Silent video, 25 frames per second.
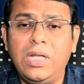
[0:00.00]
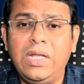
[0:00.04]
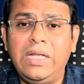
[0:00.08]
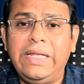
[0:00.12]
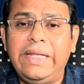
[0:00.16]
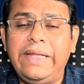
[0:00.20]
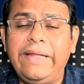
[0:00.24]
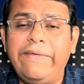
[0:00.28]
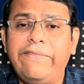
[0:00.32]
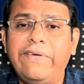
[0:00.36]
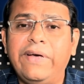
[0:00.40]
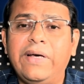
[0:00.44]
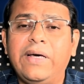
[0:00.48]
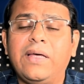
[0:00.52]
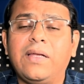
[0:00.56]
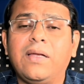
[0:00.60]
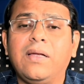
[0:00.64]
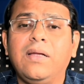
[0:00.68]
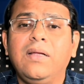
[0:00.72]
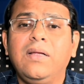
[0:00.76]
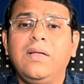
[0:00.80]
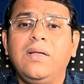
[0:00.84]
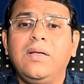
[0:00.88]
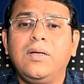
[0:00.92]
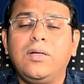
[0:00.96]

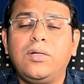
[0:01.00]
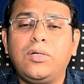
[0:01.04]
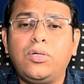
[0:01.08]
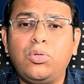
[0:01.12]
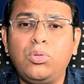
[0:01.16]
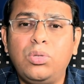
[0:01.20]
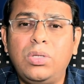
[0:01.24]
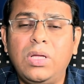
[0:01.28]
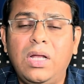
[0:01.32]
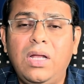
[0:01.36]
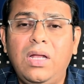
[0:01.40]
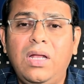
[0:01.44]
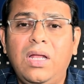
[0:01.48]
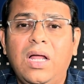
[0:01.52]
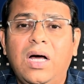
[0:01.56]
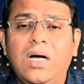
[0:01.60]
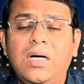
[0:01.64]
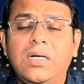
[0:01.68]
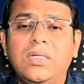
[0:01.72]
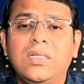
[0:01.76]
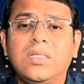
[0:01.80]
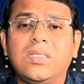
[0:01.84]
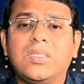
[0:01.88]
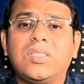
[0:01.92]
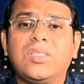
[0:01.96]
liver, to the
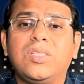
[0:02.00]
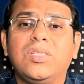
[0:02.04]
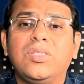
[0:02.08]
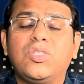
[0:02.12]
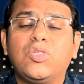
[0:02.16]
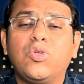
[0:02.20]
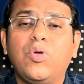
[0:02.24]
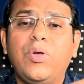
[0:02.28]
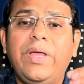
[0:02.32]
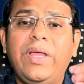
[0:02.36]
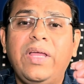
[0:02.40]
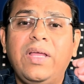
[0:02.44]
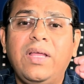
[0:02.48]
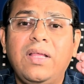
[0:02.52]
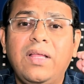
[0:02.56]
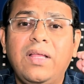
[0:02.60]
lungs. So